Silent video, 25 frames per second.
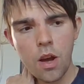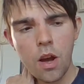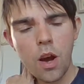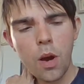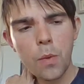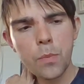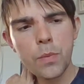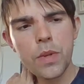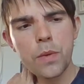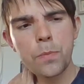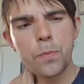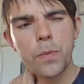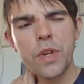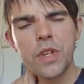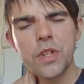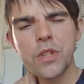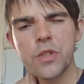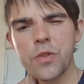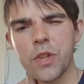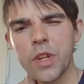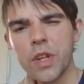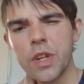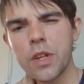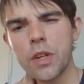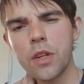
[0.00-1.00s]
I've been a bit
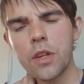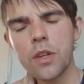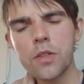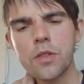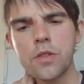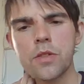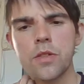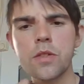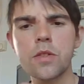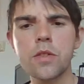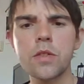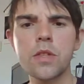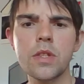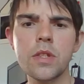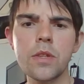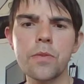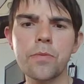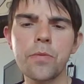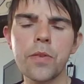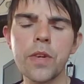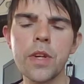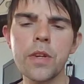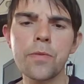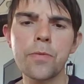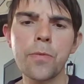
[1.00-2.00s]
tricky because the
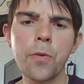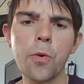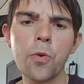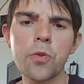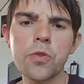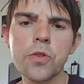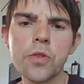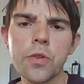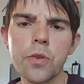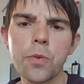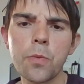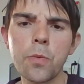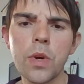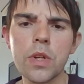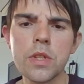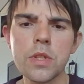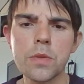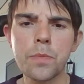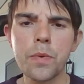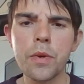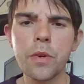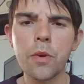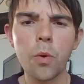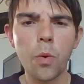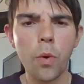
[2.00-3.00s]
3-4-2-1's
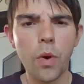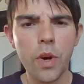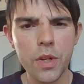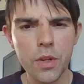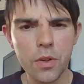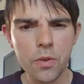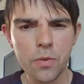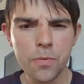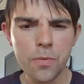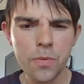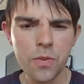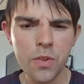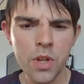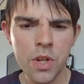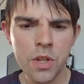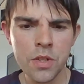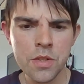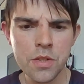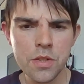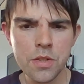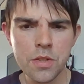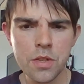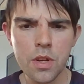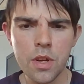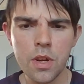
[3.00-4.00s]
been quite good for
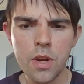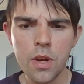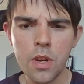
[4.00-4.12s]
us,